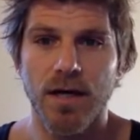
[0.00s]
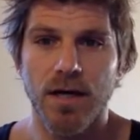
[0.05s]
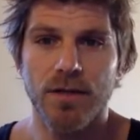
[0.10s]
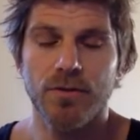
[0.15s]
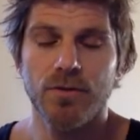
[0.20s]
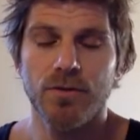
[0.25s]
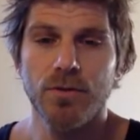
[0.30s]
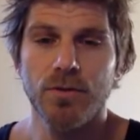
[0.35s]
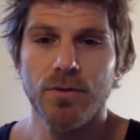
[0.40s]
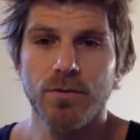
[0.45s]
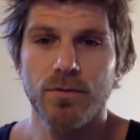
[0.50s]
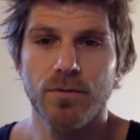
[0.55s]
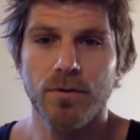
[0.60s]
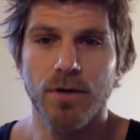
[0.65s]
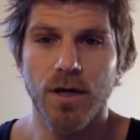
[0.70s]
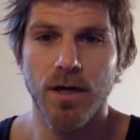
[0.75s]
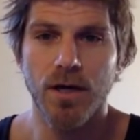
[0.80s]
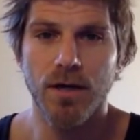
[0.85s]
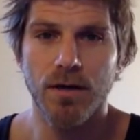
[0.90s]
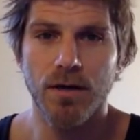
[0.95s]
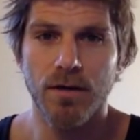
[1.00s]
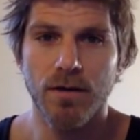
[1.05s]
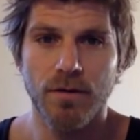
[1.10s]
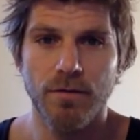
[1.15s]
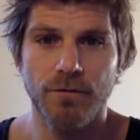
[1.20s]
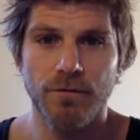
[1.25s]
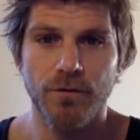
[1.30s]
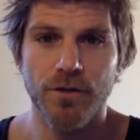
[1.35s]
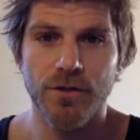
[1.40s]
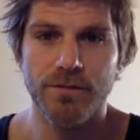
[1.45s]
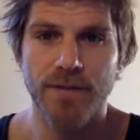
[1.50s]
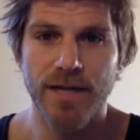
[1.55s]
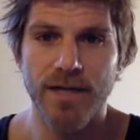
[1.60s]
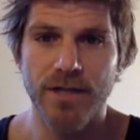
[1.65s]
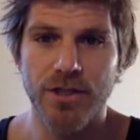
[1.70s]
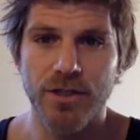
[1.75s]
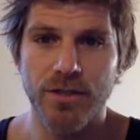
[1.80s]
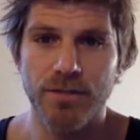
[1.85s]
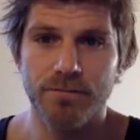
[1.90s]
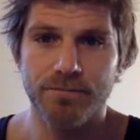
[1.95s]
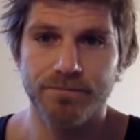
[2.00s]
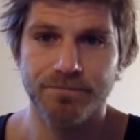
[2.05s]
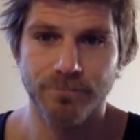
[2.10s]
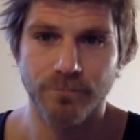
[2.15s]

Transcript: two first mentioned,